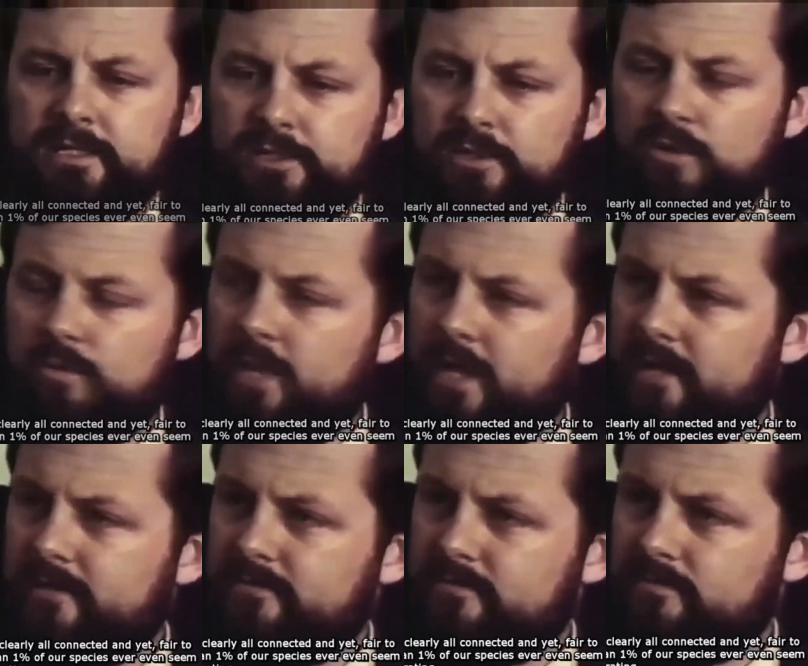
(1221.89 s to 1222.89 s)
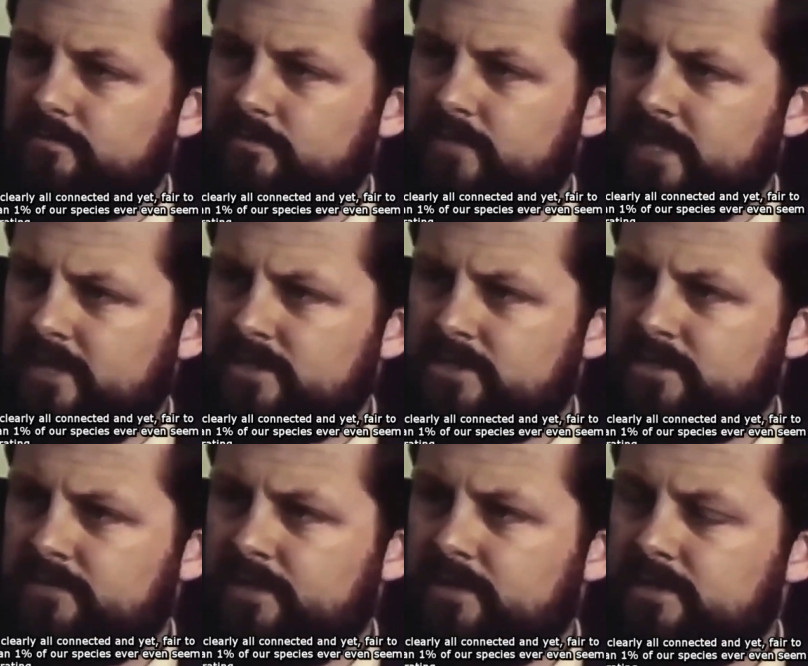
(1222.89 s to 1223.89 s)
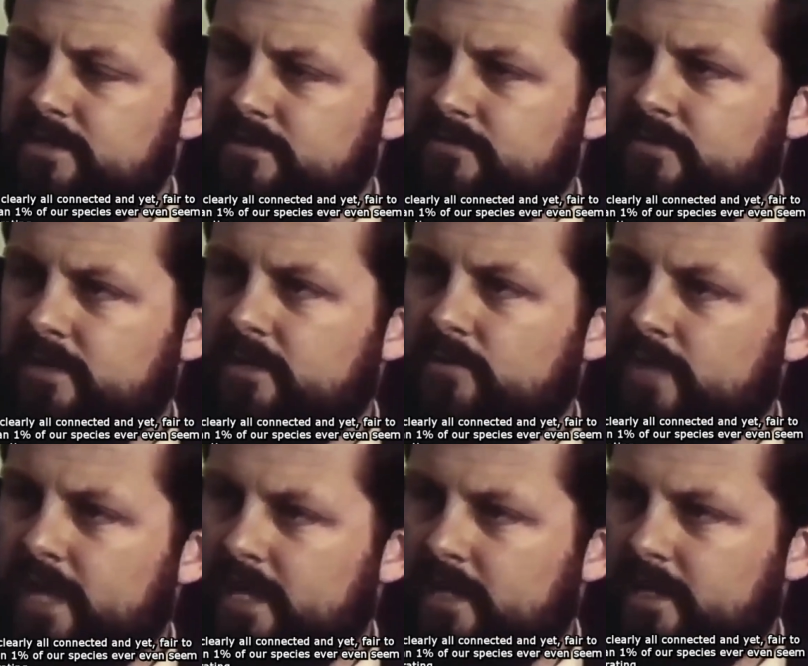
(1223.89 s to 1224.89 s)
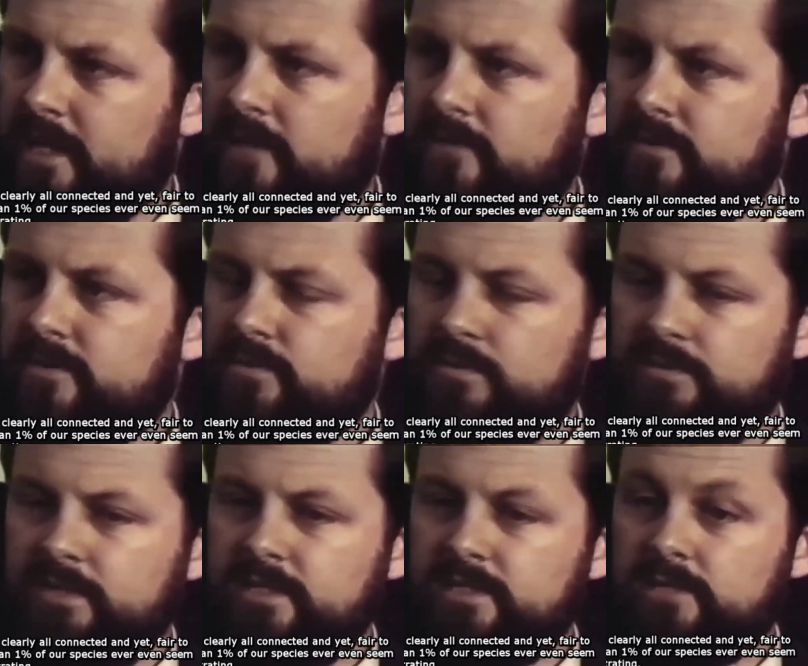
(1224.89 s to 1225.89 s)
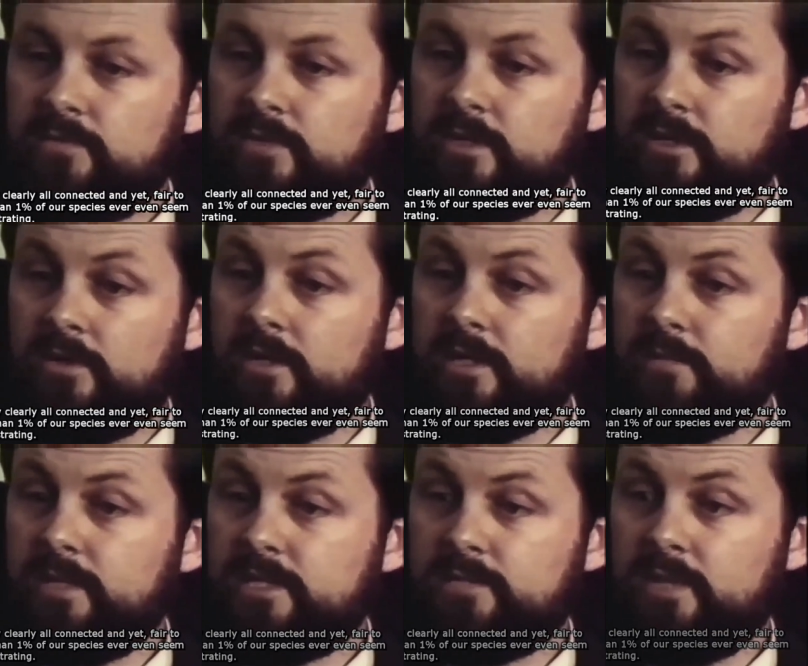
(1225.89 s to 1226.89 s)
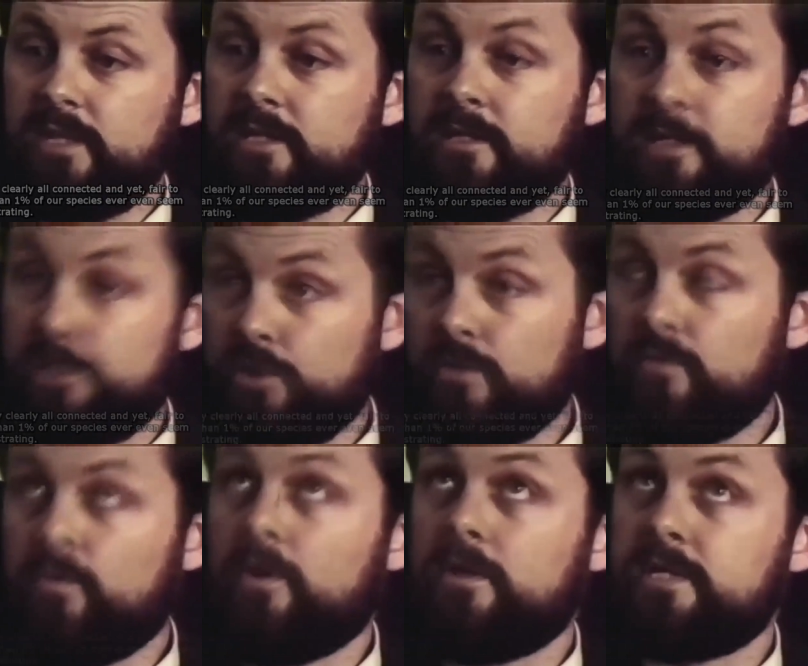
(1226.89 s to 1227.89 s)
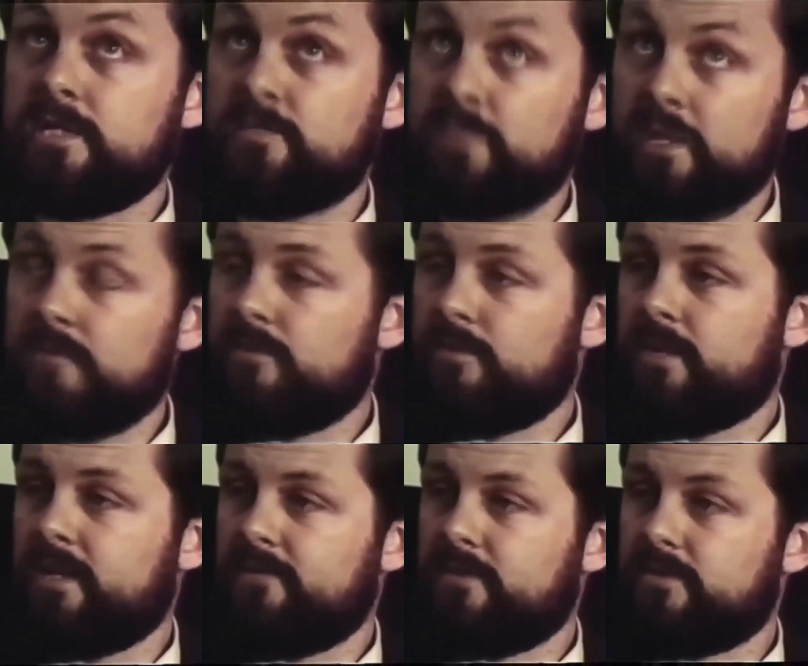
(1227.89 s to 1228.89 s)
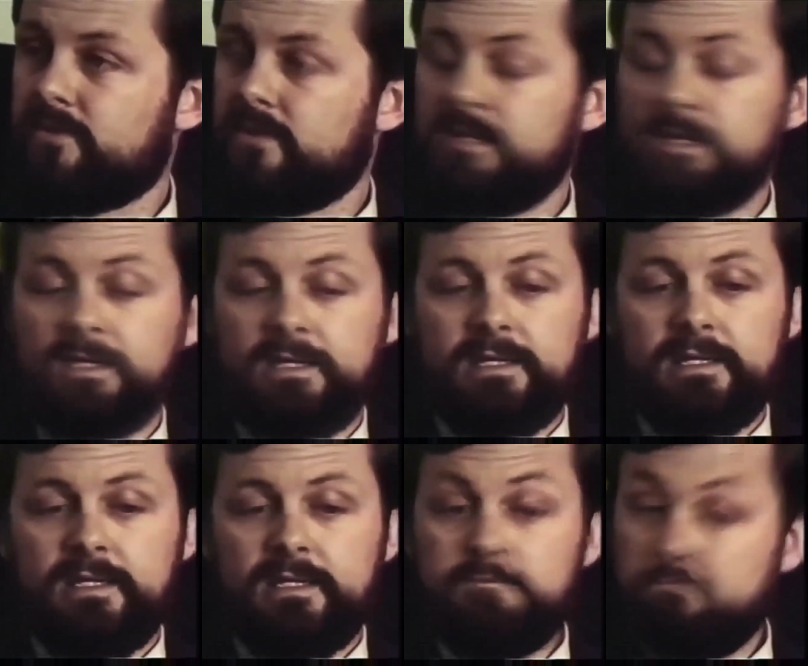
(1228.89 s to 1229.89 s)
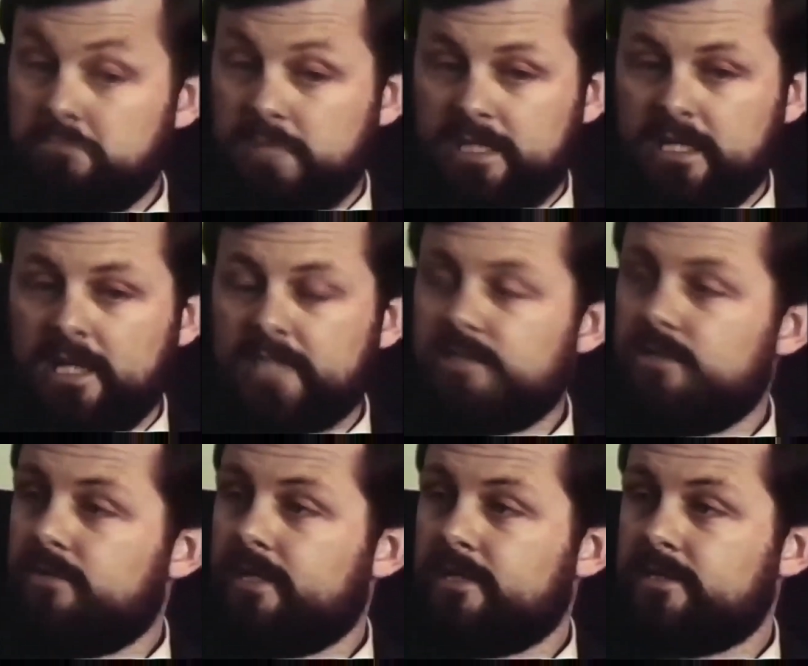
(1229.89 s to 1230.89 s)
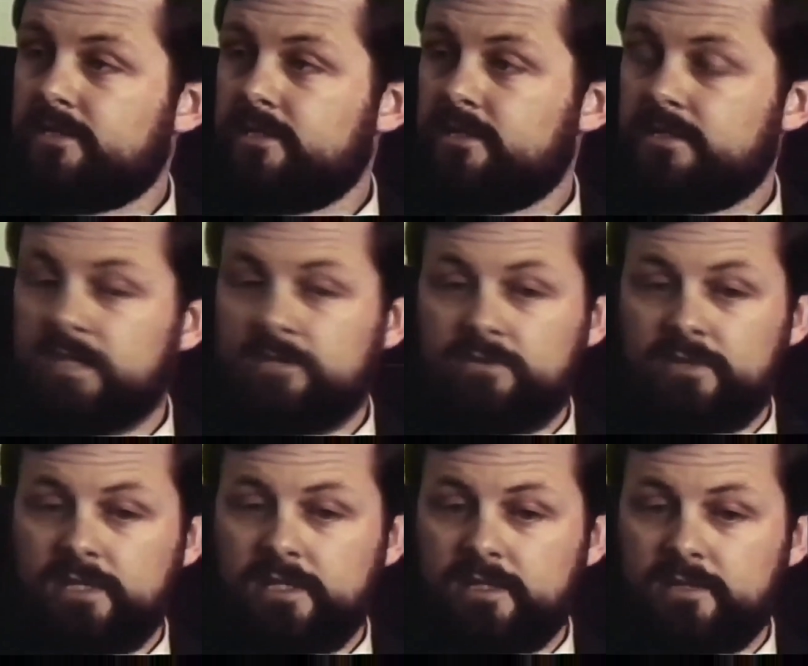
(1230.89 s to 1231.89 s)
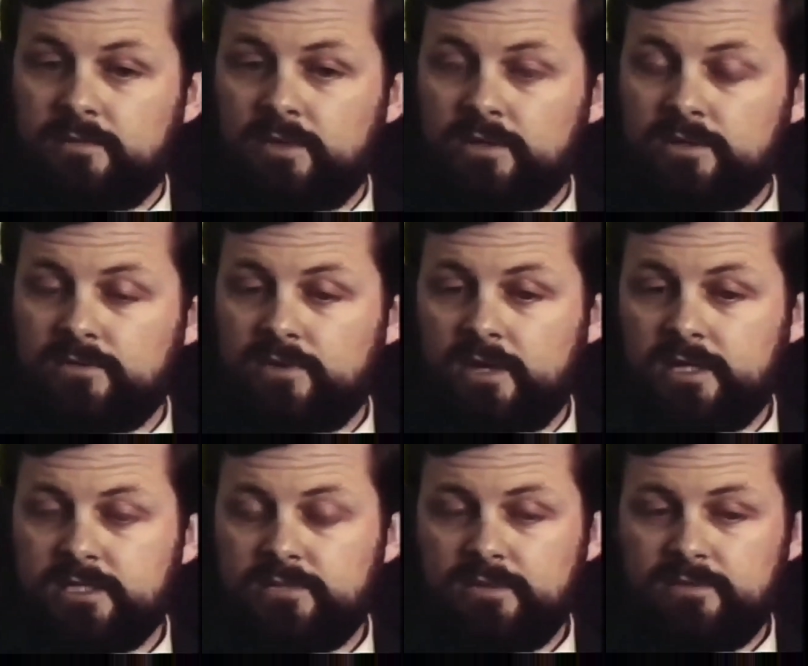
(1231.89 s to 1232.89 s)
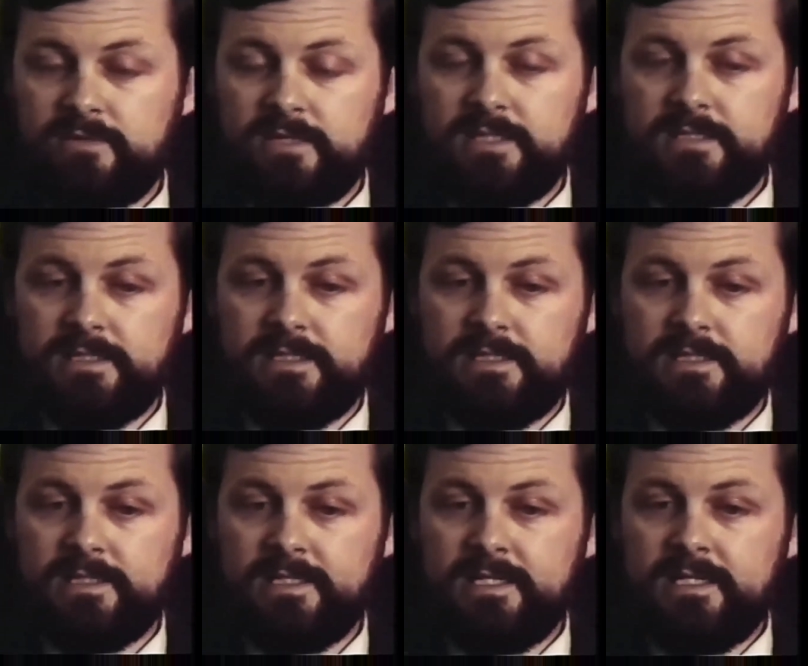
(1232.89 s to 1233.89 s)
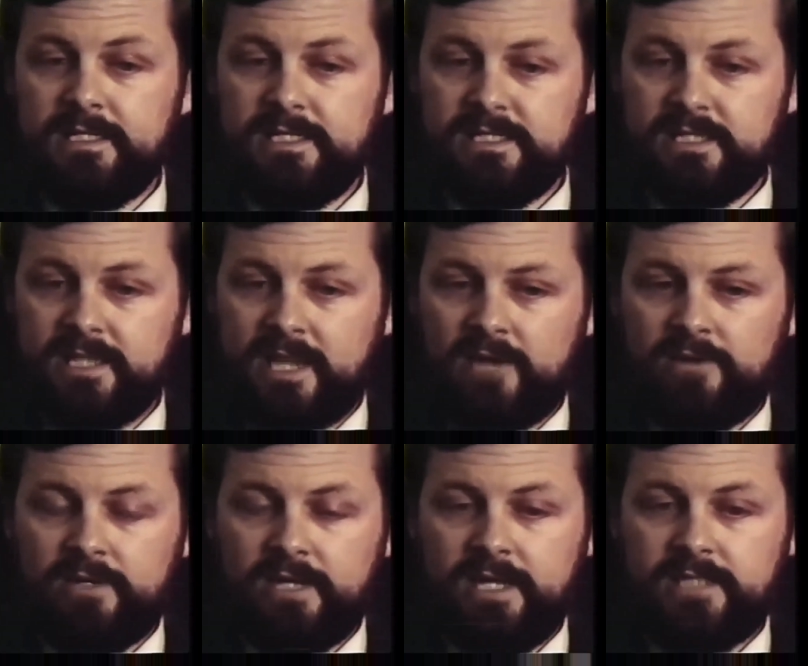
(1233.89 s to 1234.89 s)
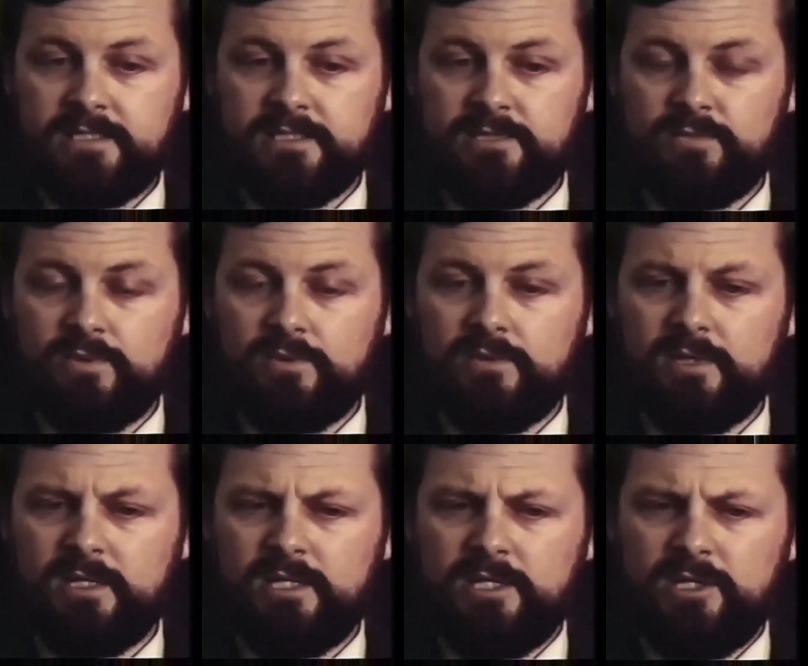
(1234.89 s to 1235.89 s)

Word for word: you go back thousands of years and you find we had encounters with things that could only be explained in their own words as being from the heavens. In the last 2,000 years after the uh, birth of Christ, we find that uh, these encounter cases were uh,